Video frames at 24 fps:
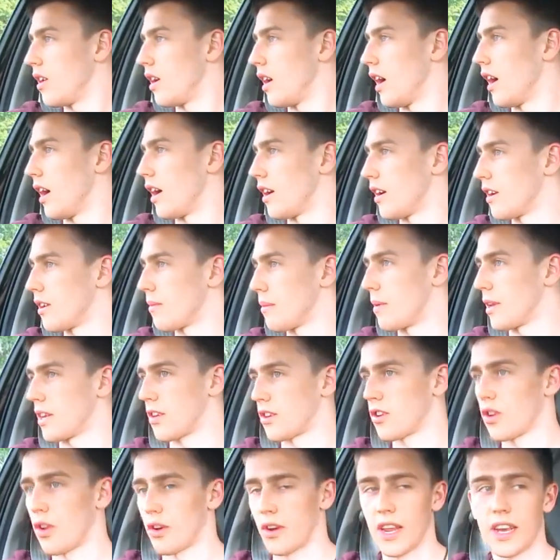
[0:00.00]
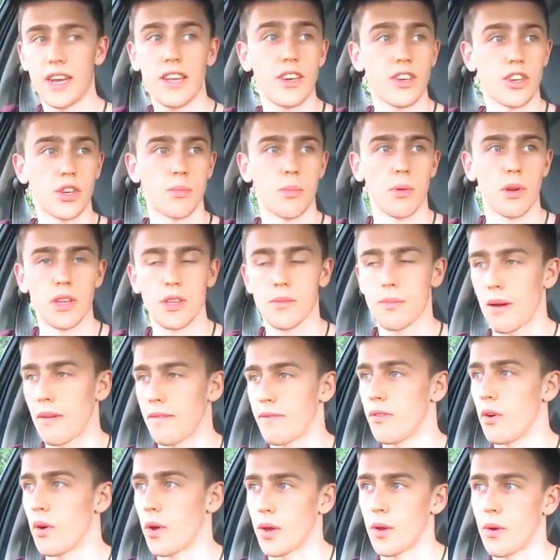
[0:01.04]
I mean, it's not negligible. It's about
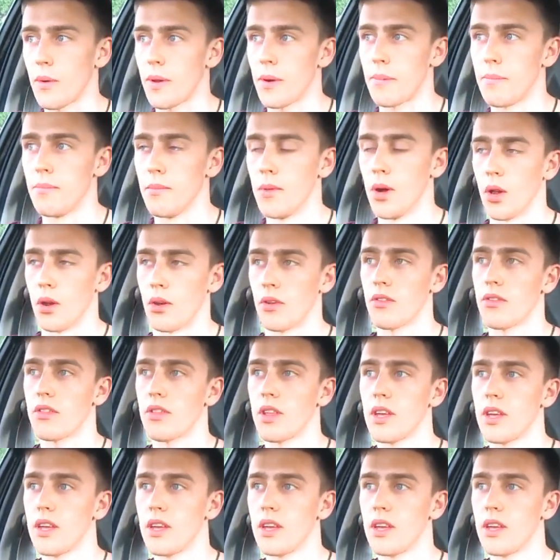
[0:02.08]
£40 a month,